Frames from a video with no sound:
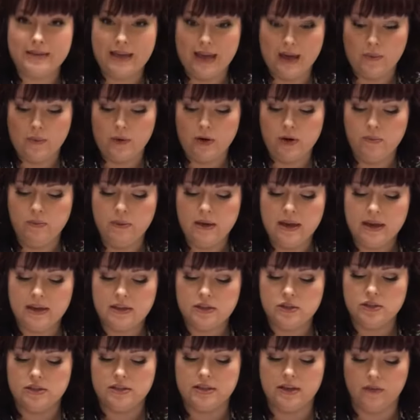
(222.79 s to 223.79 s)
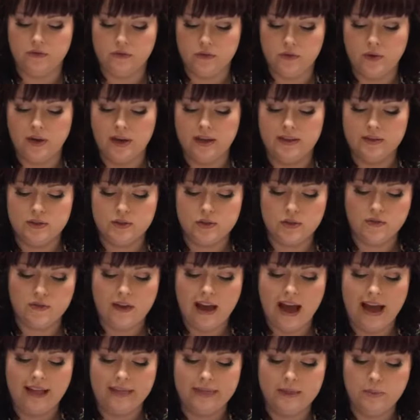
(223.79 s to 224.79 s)
cake. When you make it yourself, you can sort of
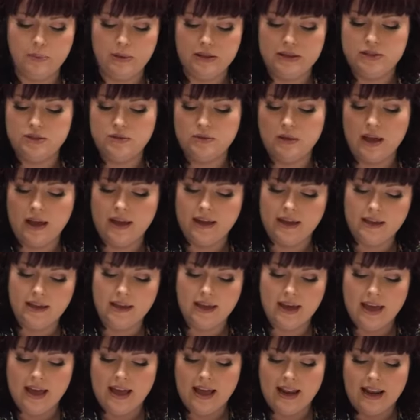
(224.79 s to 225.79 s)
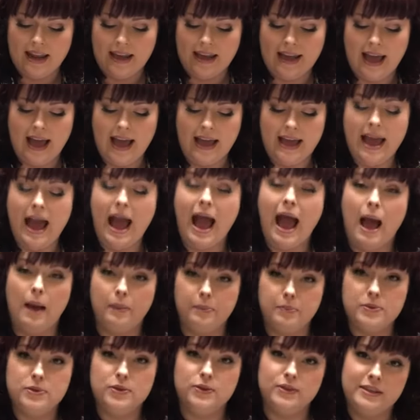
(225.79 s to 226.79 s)
add the bits you like. Like, I
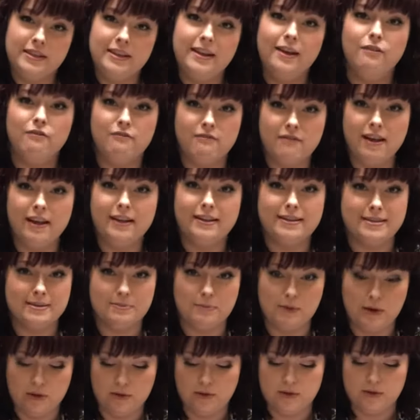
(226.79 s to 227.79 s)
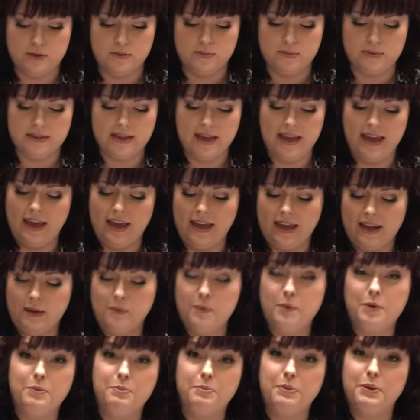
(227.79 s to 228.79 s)
absolutely love nuts in my Christmas cake, and I
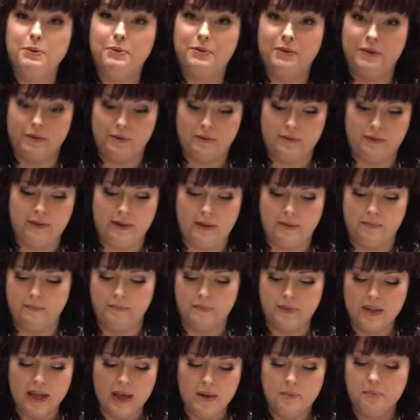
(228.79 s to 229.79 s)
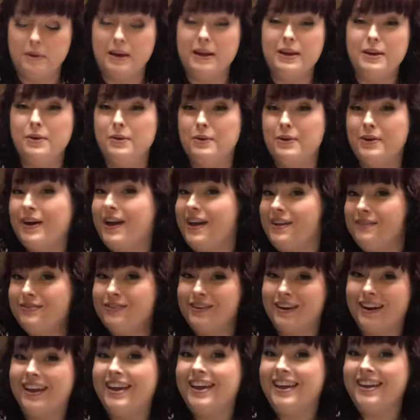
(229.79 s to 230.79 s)
wouldn't be without them. But I know not everyone
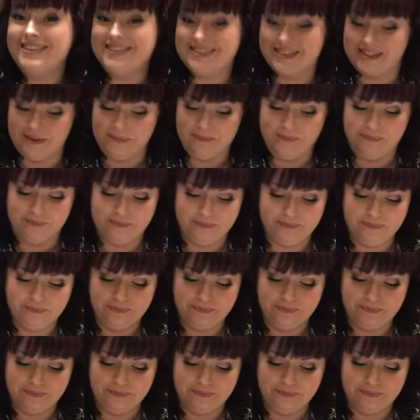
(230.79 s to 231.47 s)
likes them.